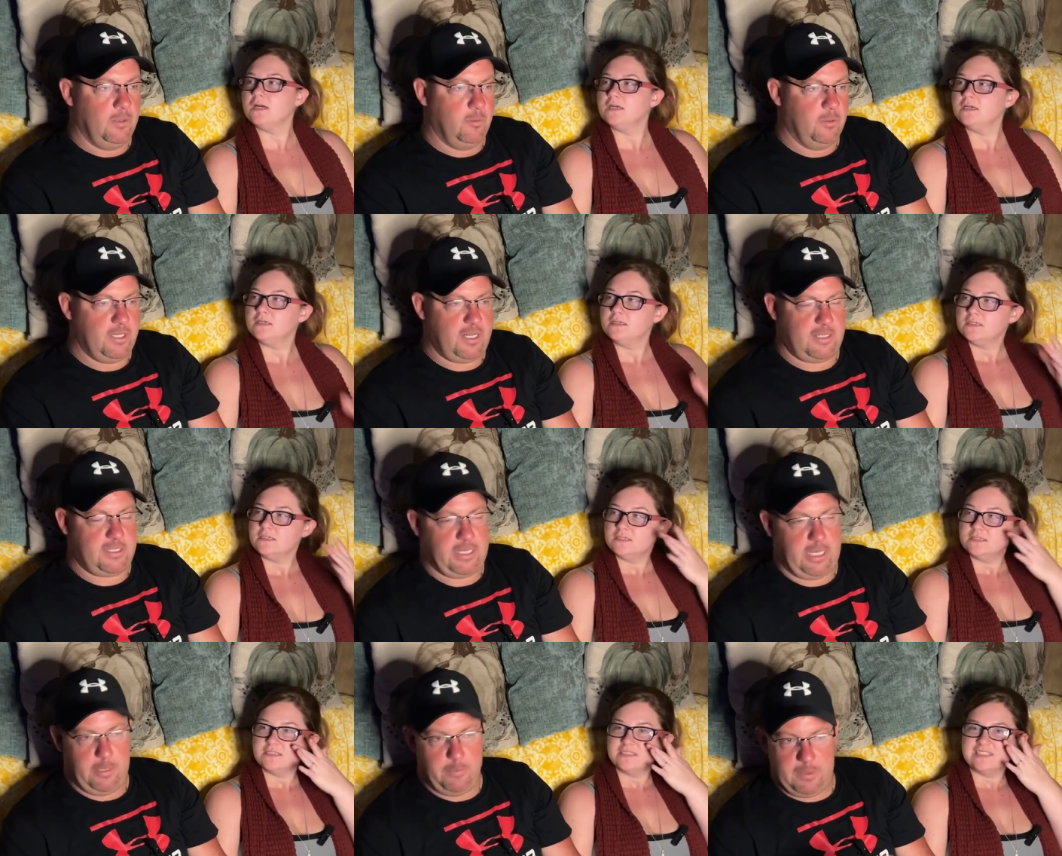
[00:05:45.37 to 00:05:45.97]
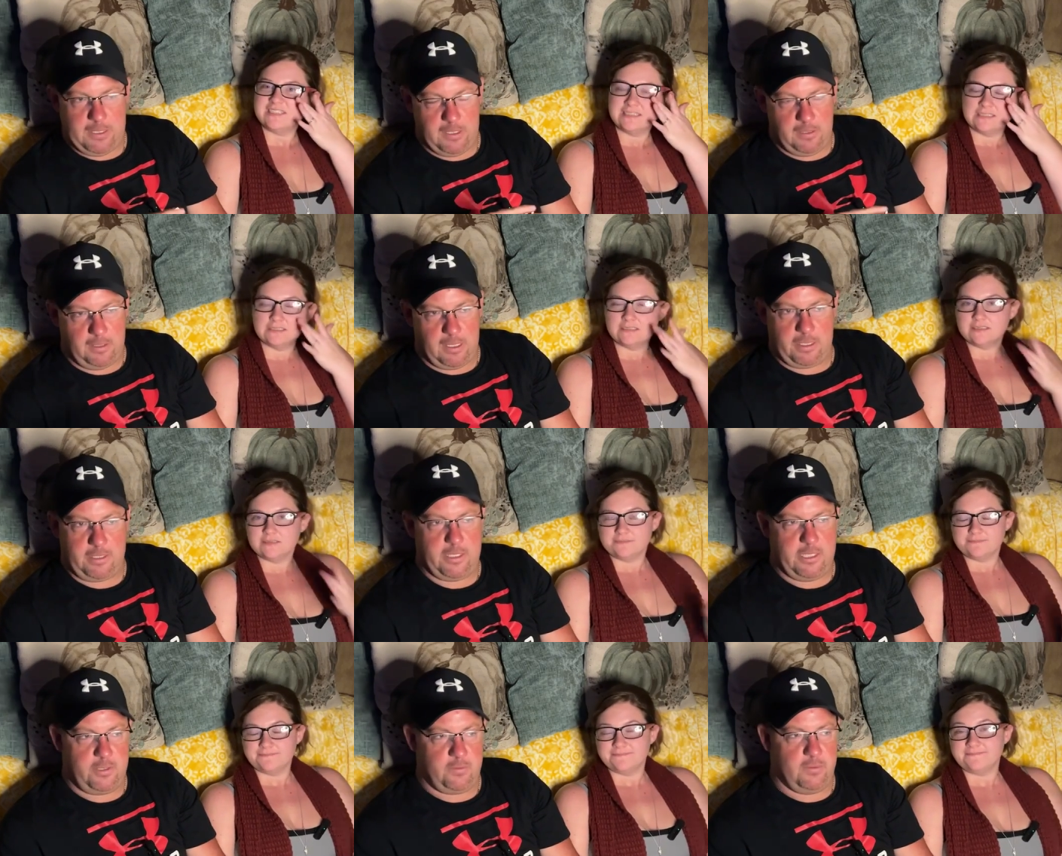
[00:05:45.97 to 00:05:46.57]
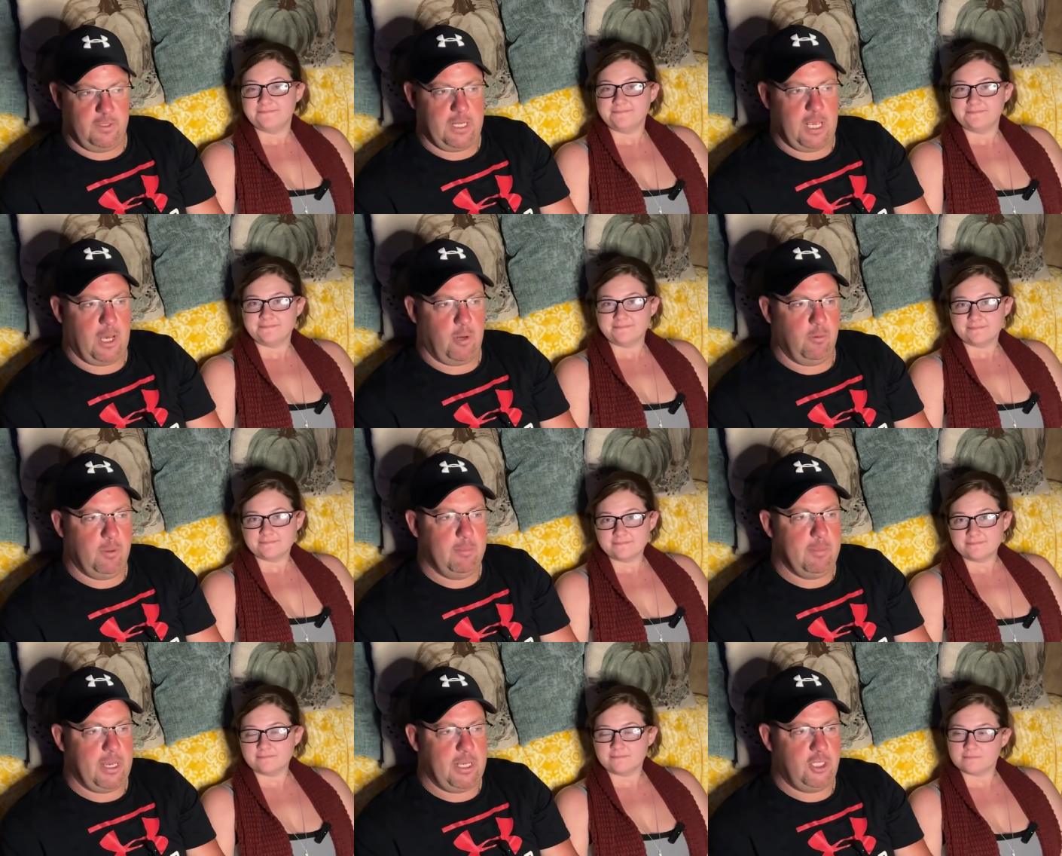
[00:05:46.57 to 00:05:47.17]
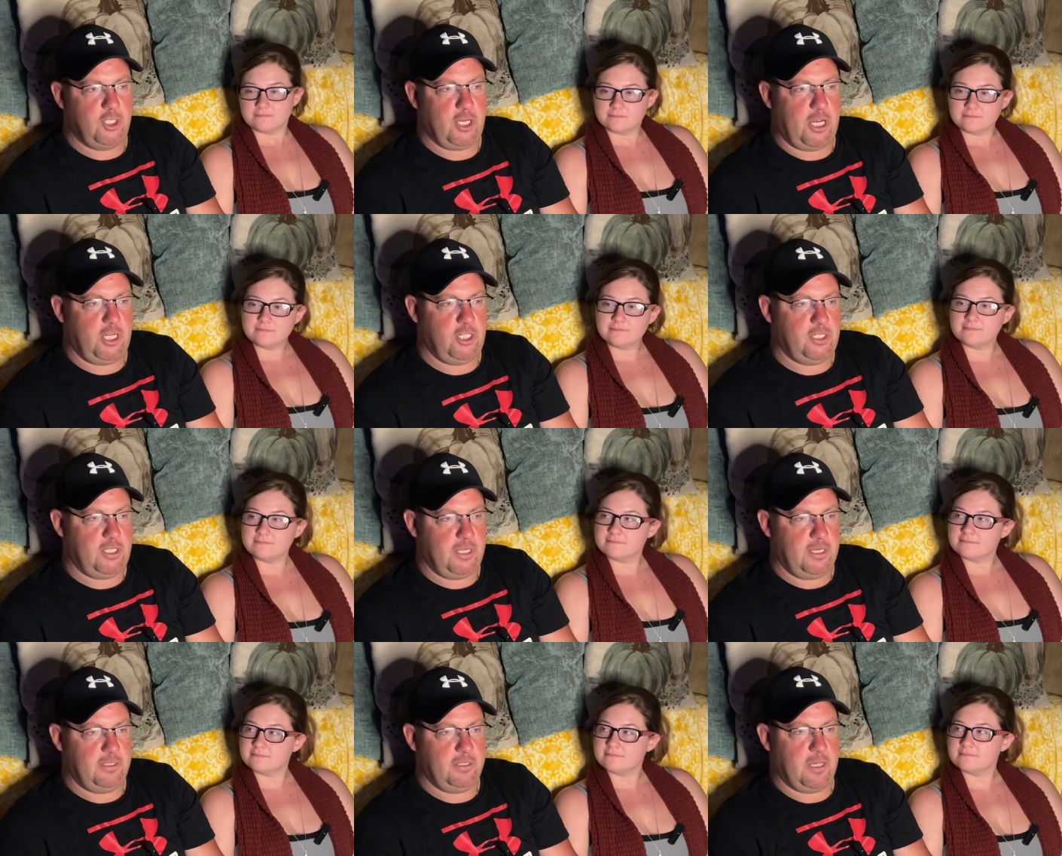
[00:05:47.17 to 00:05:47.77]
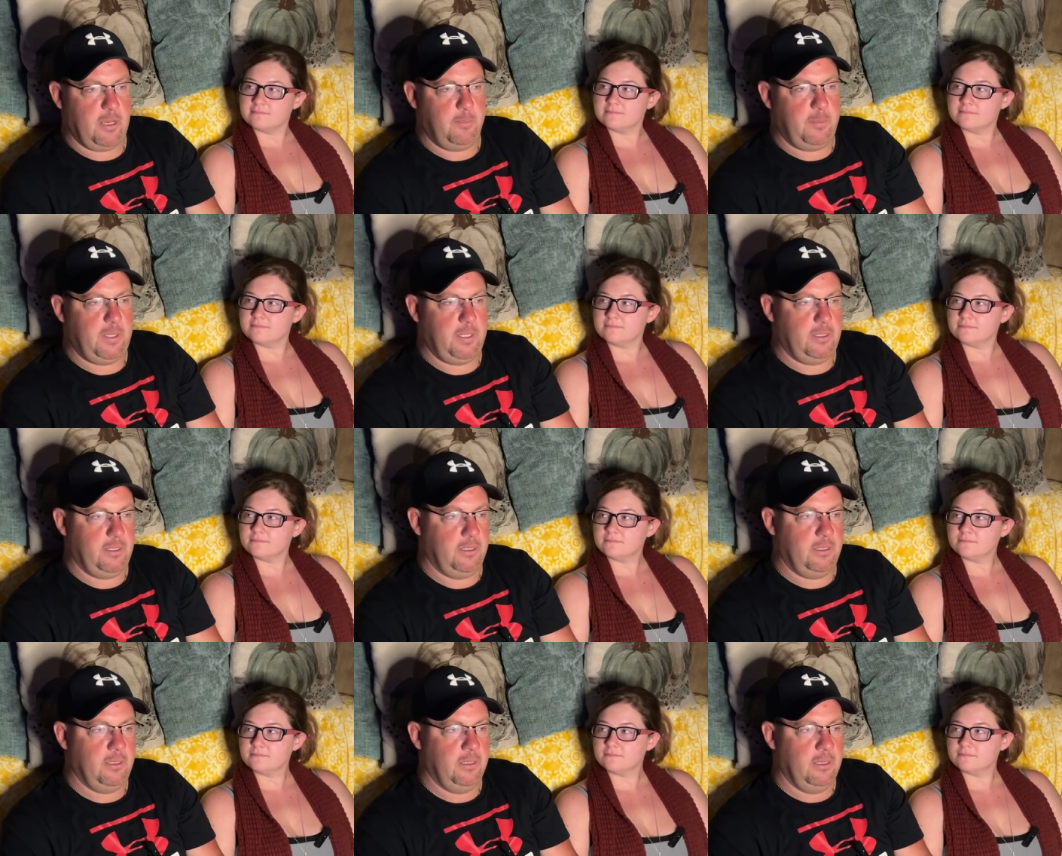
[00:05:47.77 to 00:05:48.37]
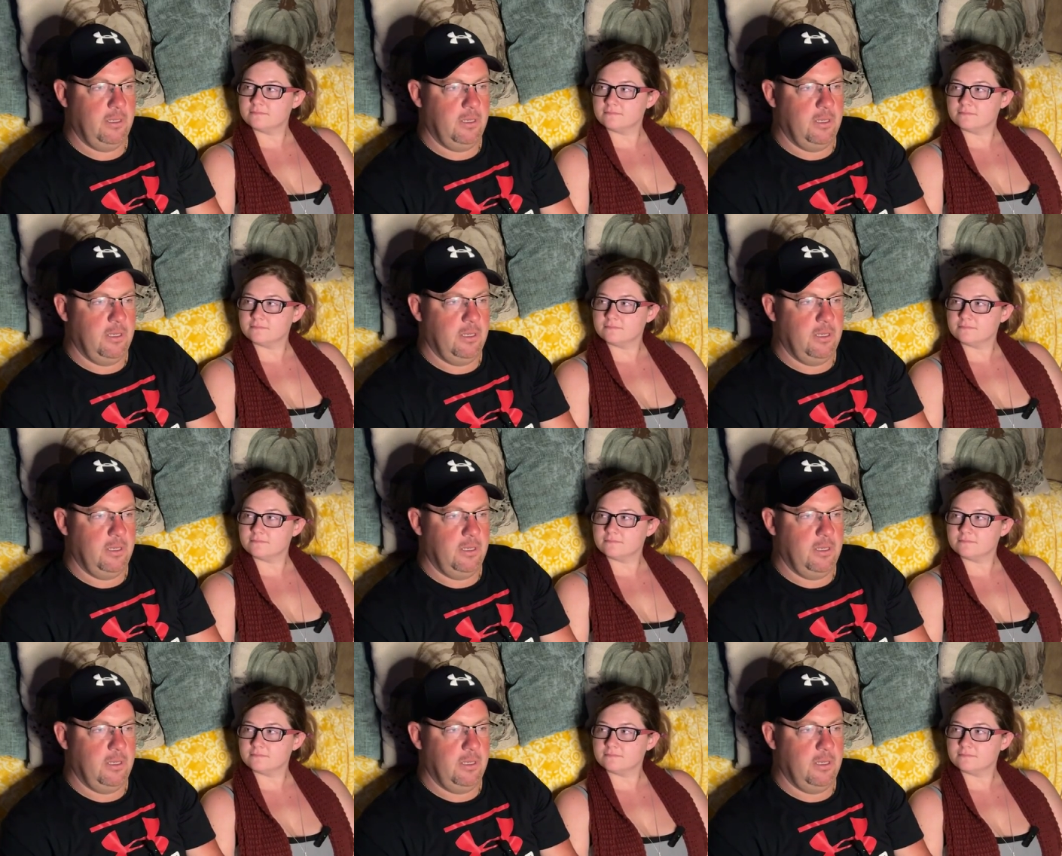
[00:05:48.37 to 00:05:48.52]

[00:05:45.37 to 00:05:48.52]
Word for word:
Speaker 1: We're just keeping it like this for now. We may change things up here